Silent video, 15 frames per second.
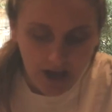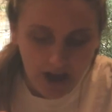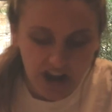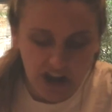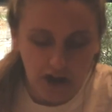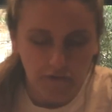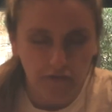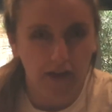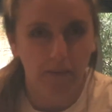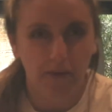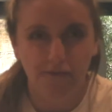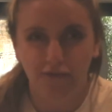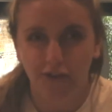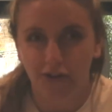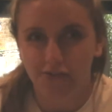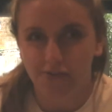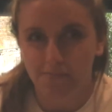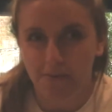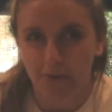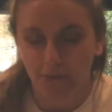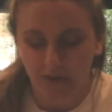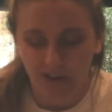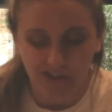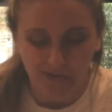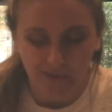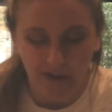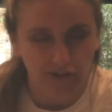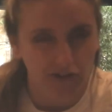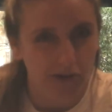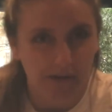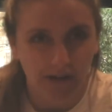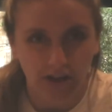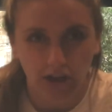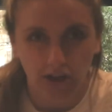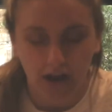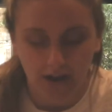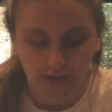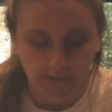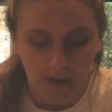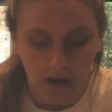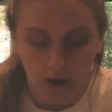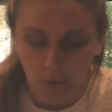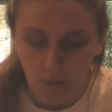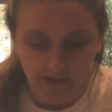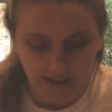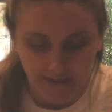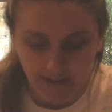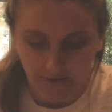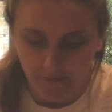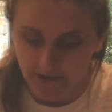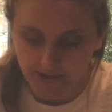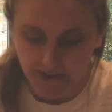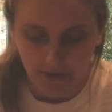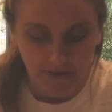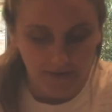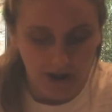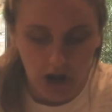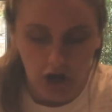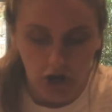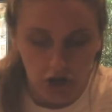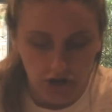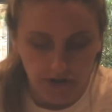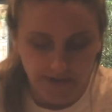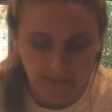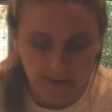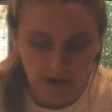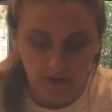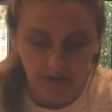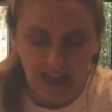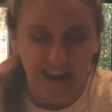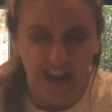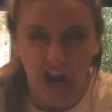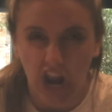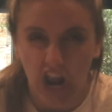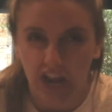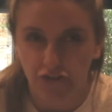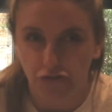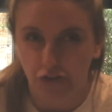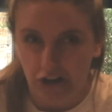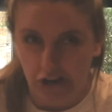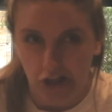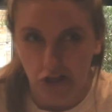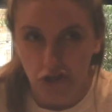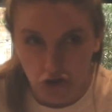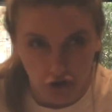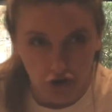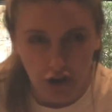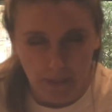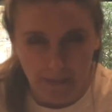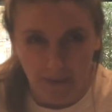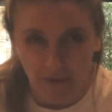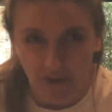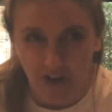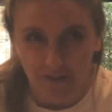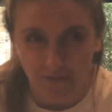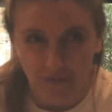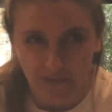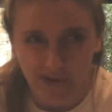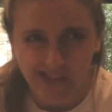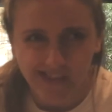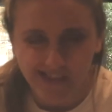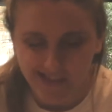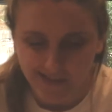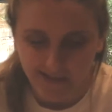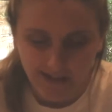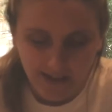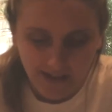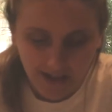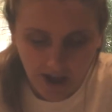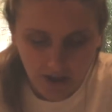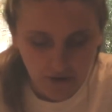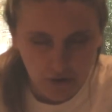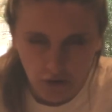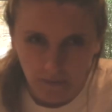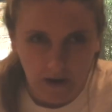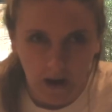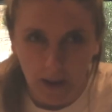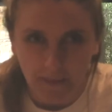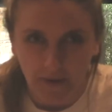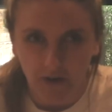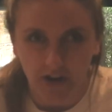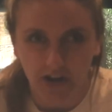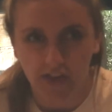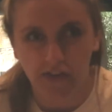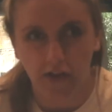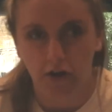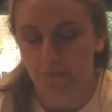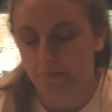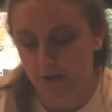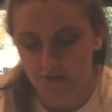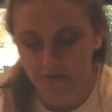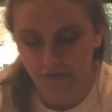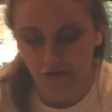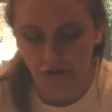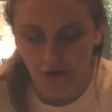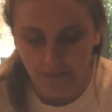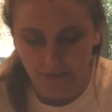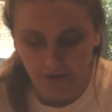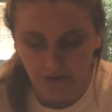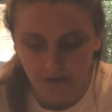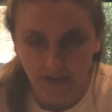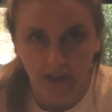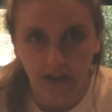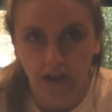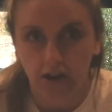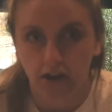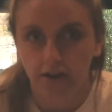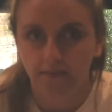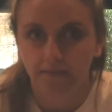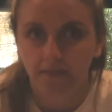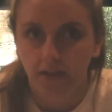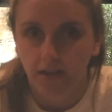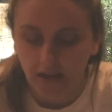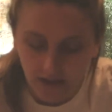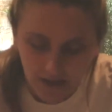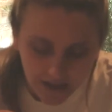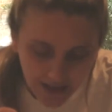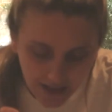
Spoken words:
I love it with loads of milk as well. I don't know about you guys, but I always have to have my cereal with like loads of milk, and then I like to drink like the chocolate milk afterwards. I don't normally like milk on its own, but it's chocolate milk, so you know.